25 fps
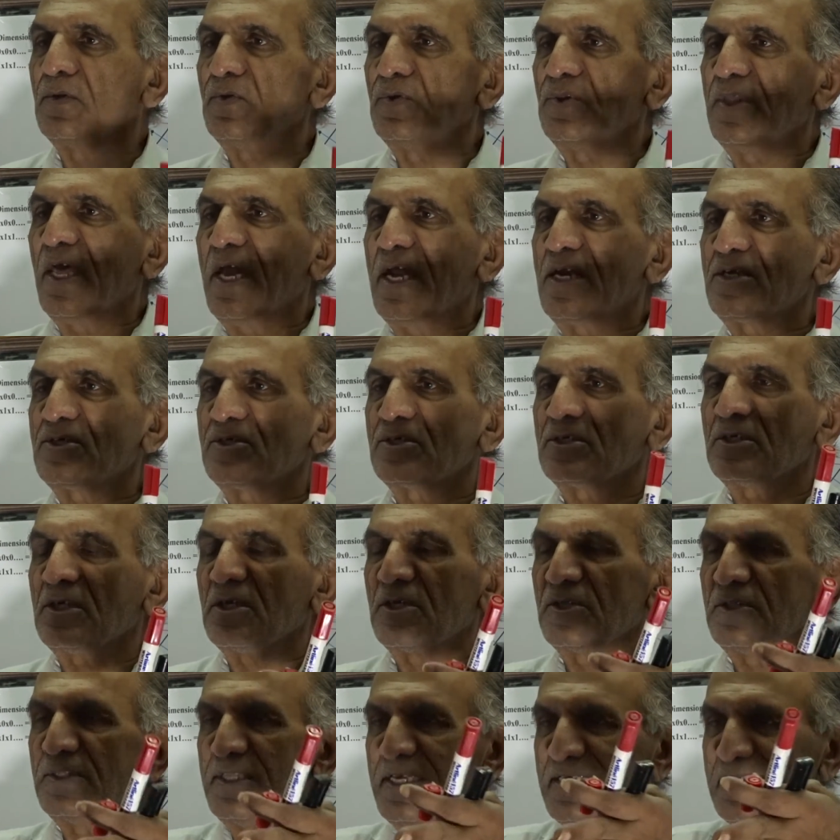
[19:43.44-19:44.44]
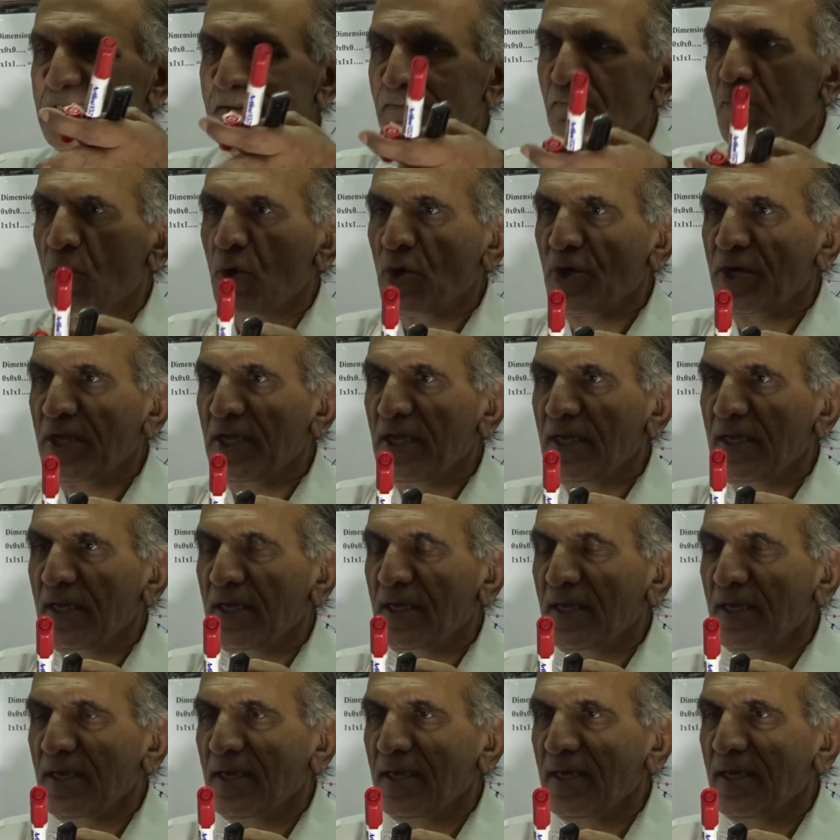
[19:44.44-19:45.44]
that this body
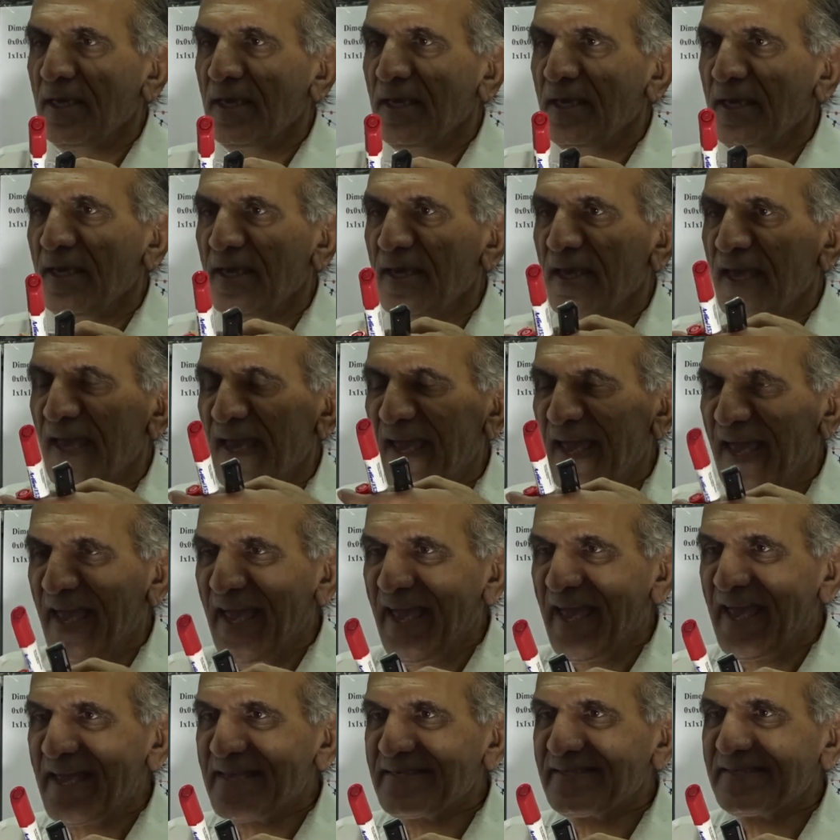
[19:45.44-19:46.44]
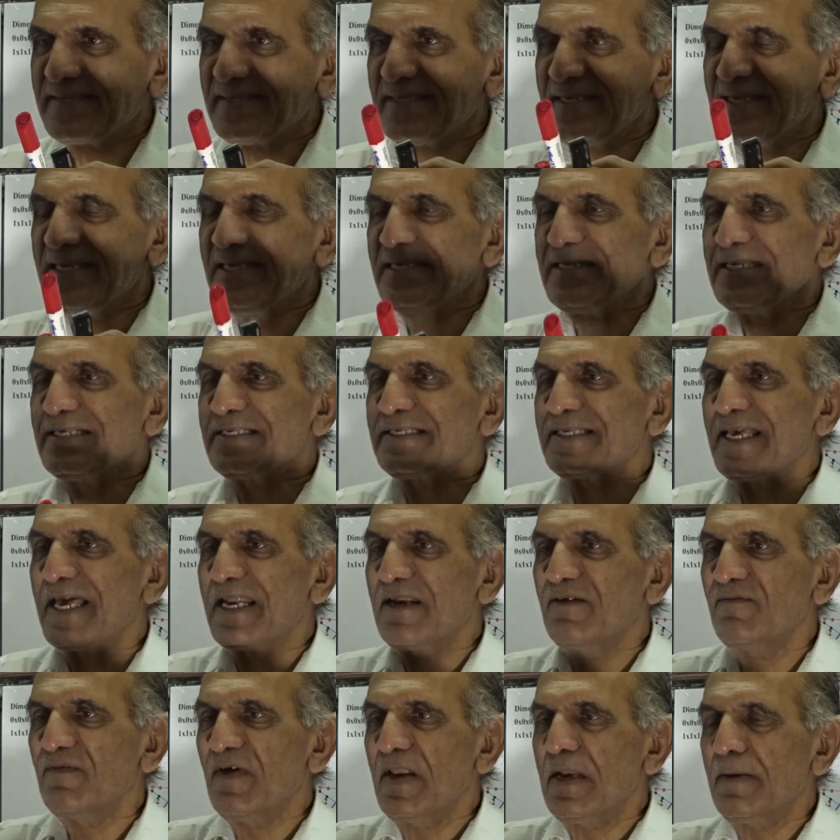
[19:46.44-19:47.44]
as it is
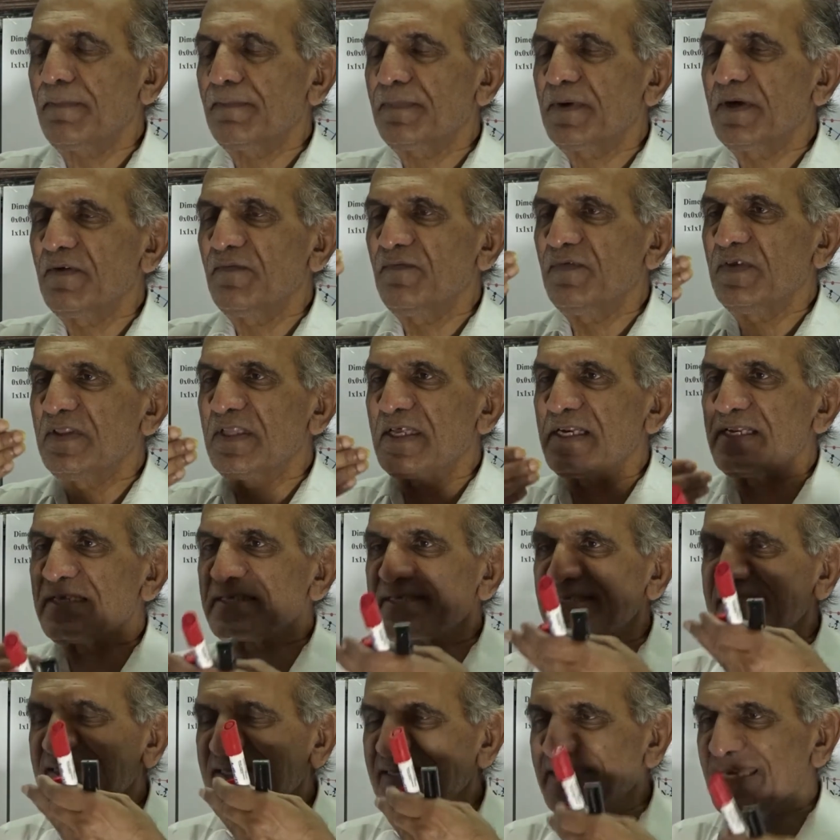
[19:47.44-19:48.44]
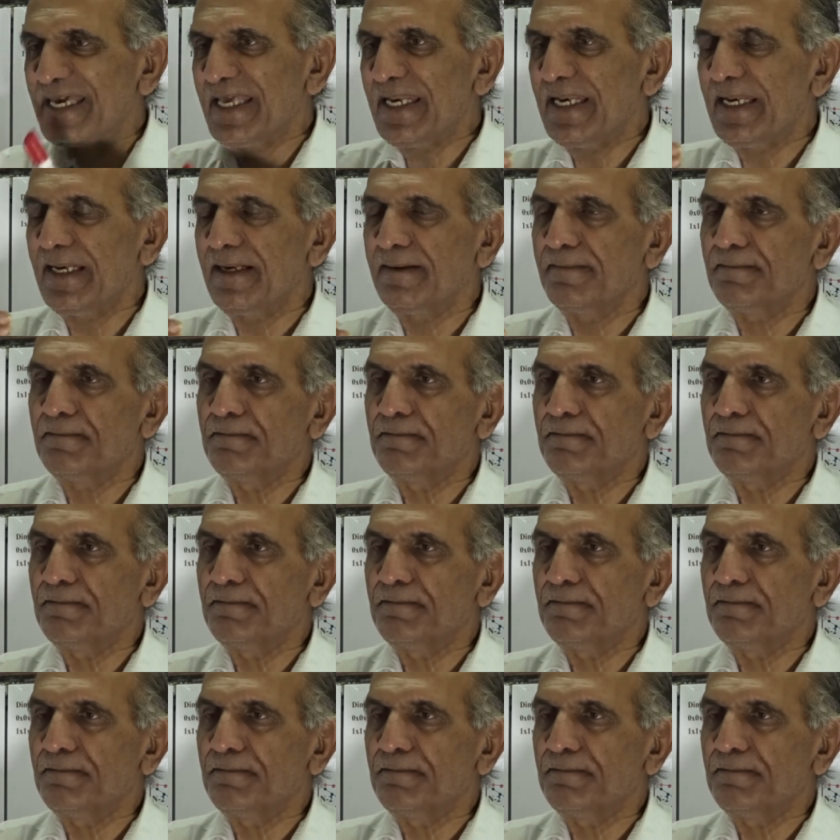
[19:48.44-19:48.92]
enveloped within a skin.